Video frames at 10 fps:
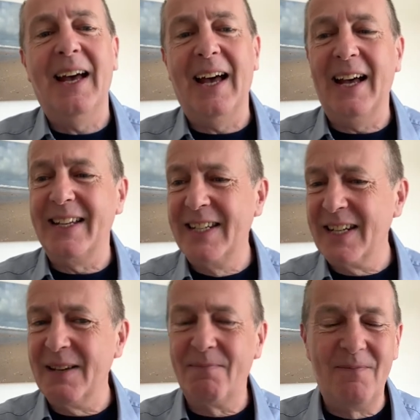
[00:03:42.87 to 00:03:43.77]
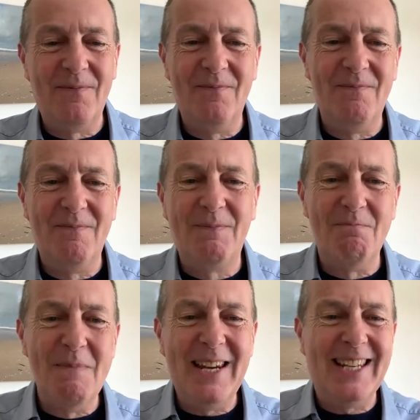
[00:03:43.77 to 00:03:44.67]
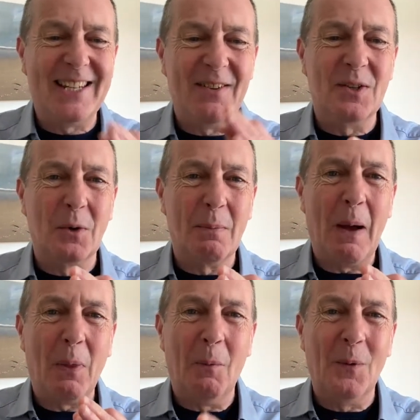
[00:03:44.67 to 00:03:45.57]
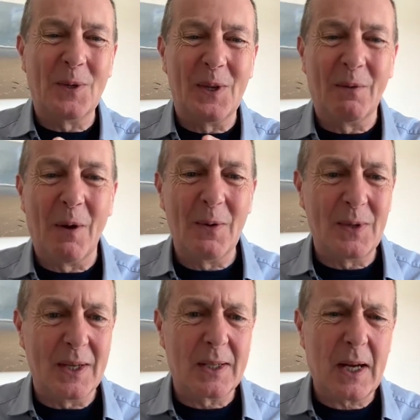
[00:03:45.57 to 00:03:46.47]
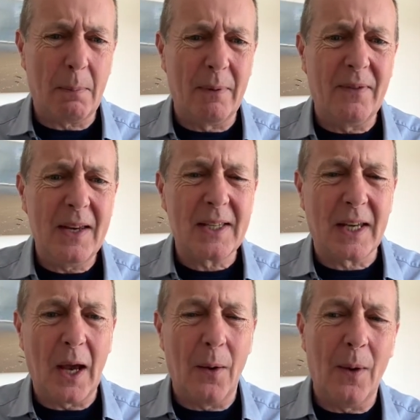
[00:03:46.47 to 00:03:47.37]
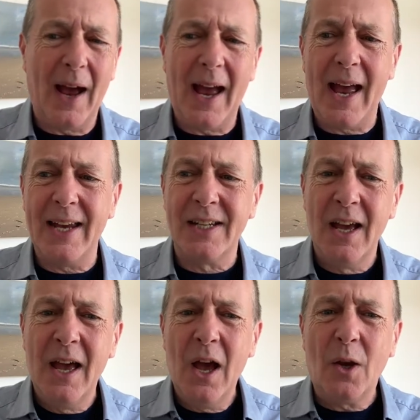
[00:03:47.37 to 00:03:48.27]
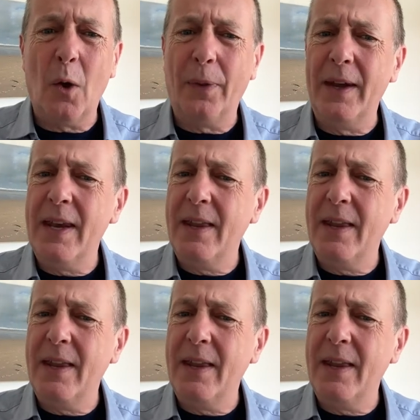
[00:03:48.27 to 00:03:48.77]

I did a mini series all about the Wars of the Roses a couple of years ago, and God,